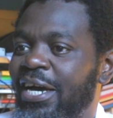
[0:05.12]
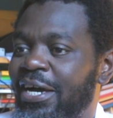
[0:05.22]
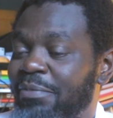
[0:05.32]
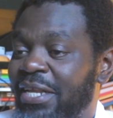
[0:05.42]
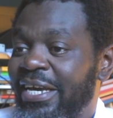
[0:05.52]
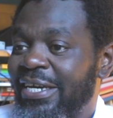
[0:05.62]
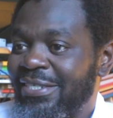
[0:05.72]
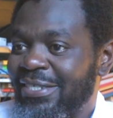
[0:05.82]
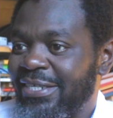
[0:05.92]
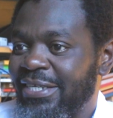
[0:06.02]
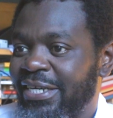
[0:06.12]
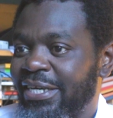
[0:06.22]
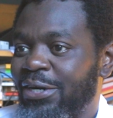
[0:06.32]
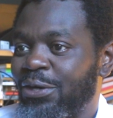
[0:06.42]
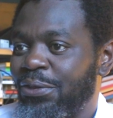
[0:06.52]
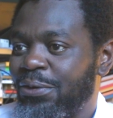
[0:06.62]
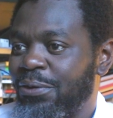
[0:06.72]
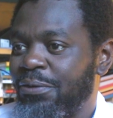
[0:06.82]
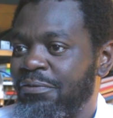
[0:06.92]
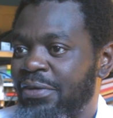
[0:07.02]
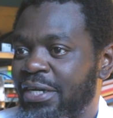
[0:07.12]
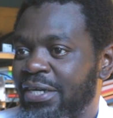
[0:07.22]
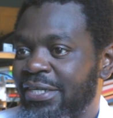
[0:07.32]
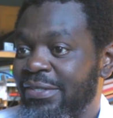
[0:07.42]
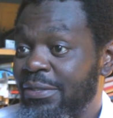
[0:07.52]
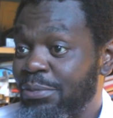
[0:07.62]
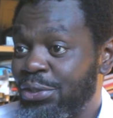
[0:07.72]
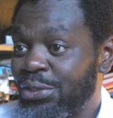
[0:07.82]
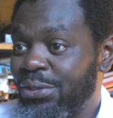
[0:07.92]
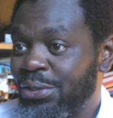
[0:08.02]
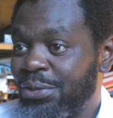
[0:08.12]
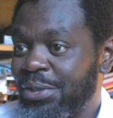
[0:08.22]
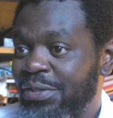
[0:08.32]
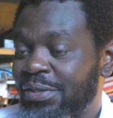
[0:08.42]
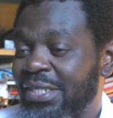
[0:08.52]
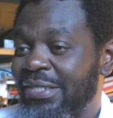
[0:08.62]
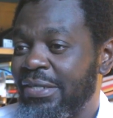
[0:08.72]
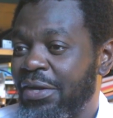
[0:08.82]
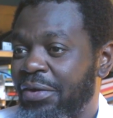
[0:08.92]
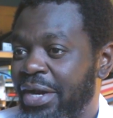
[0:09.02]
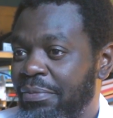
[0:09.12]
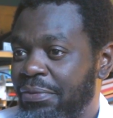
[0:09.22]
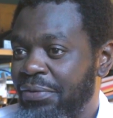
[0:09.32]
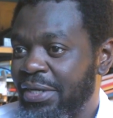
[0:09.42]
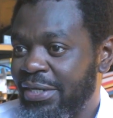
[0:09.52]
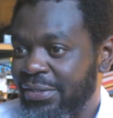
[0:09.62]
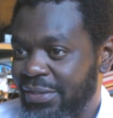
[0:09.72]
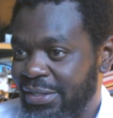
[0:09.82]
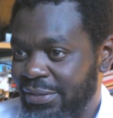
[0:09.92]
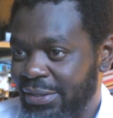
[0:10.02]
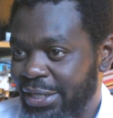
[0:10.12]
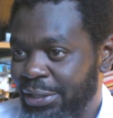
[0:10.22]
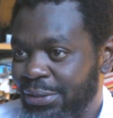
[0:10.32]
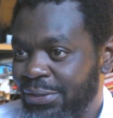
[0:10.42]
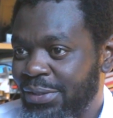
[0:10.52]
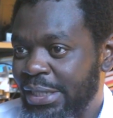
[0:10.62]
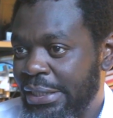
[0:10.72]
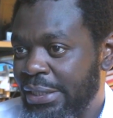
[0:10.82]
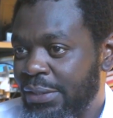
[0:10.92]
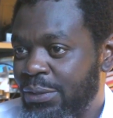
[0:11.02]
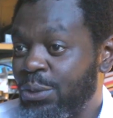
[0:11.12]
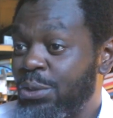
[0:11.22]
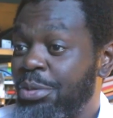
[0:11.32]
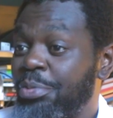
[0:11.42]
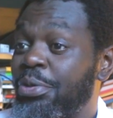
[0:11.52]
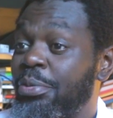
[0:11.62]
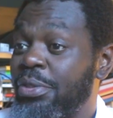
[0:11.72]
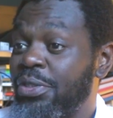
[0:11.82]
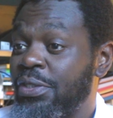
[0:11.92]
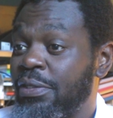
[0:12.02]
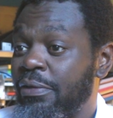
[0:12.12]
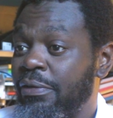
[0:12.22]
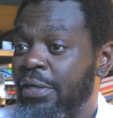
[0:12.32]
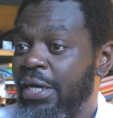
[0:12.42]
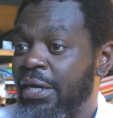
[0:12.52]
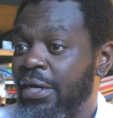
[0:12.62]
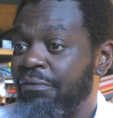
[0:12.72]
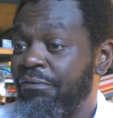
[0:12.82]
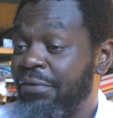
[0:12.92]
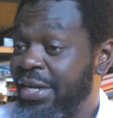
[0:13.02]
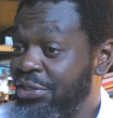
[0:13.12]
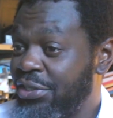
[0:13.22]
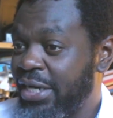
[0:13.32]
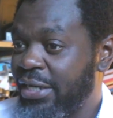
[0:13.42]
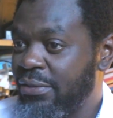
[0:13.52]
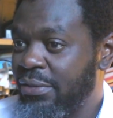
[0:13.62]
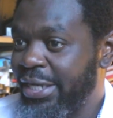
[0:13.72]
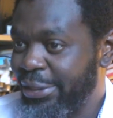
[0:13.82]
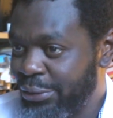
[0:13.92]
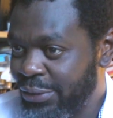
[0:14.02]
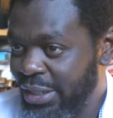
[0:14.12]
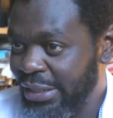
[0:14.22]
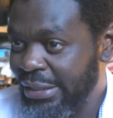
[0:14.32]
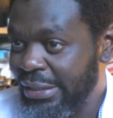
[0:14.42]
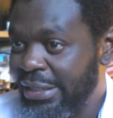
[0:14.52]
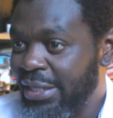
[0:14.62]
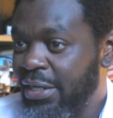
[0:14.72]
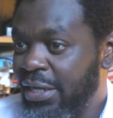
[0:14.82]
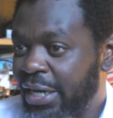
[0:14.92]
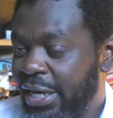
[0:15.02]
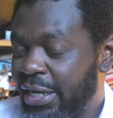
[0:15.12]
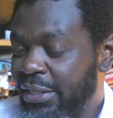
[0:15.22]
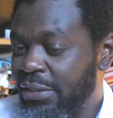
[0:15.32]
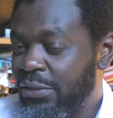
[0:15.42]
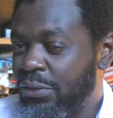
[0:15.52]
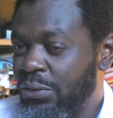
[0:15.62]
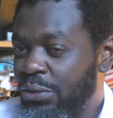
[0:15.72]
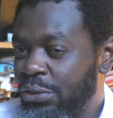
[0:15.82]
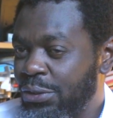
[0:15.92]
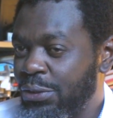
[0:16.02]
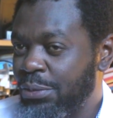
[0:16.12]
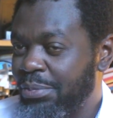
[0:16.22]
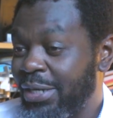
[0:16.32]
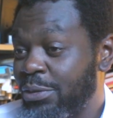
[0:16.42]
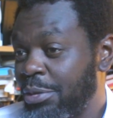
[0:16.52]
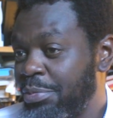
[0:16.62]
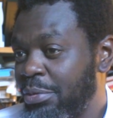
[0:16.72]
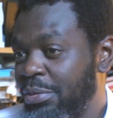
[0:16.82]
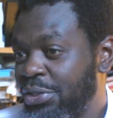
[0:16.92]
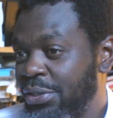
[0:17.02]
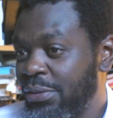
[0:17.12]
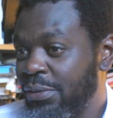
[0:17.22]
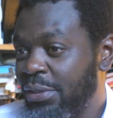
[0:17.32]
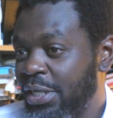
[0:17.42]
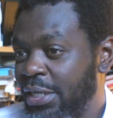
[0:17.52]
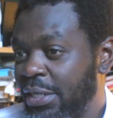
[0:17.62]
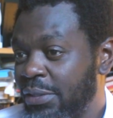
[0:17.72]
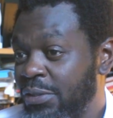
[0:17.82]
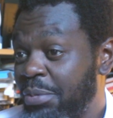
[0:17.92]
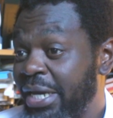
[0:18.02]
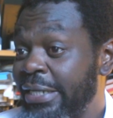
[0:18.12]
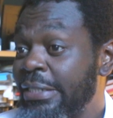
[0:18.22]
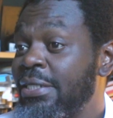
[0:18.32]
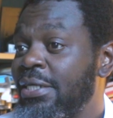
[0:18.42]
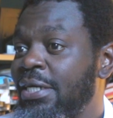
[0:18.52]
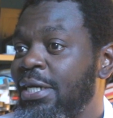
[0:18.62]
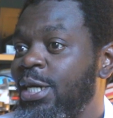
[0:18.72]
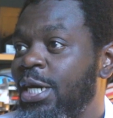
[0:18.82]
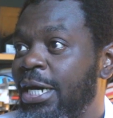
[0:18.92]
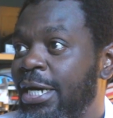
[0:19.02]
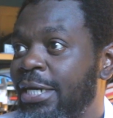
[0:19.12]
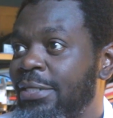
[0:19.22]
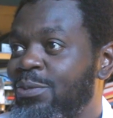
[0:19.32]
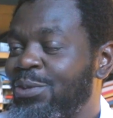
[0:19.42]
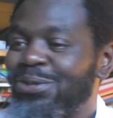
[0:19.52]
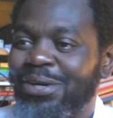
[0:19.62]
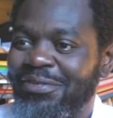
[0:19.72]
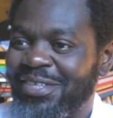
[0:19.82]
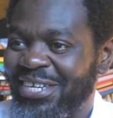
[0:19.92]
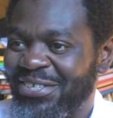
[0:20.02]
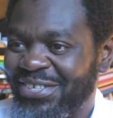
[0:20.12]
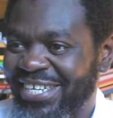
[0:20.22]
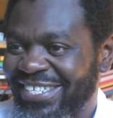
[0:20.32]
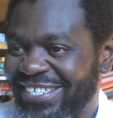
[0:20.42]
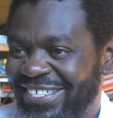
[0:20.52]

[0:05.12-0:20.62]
I'm Leye Adenle, author of Easy Motion Tourist. It's a crime thriller set in Lagos. It's also been published in French as Lagos Lady, and it's just about to be published in Spain, and we don't have a title yet.